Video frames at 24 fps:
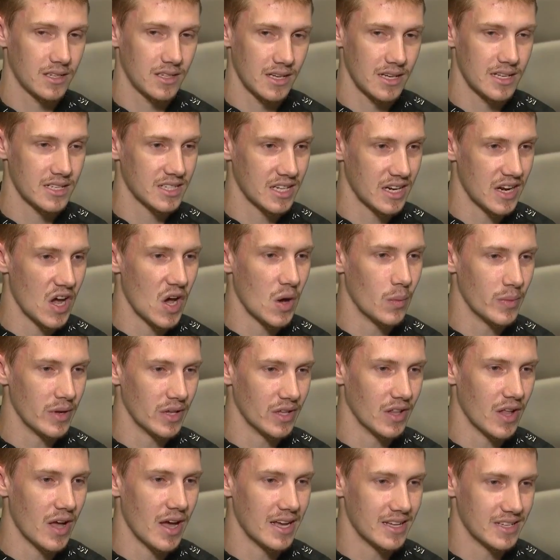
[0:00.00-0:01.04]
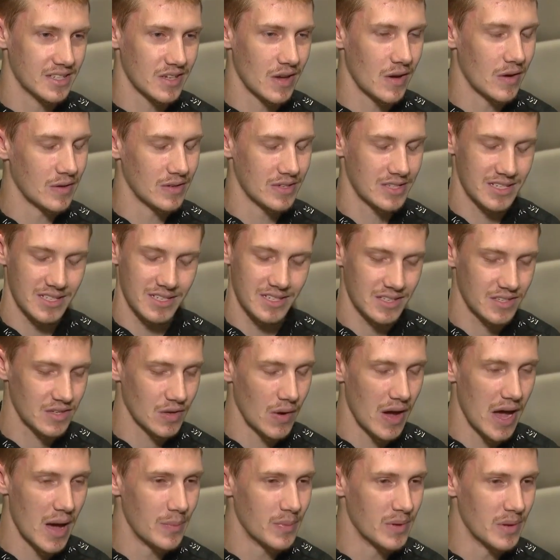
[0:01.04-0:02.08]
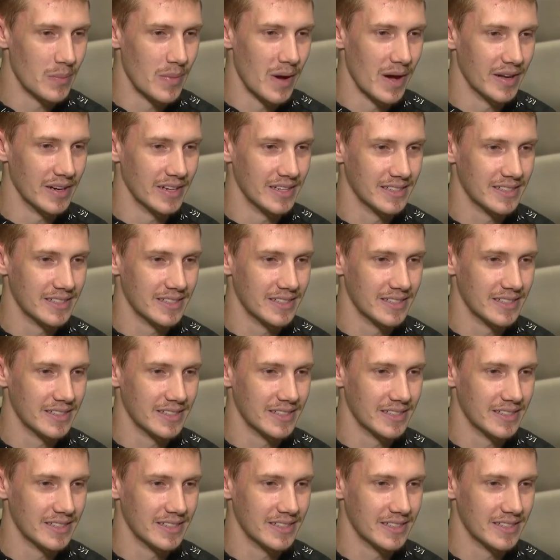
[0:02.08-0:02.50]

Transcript: It's going to help me a lot, so I was so happy about it.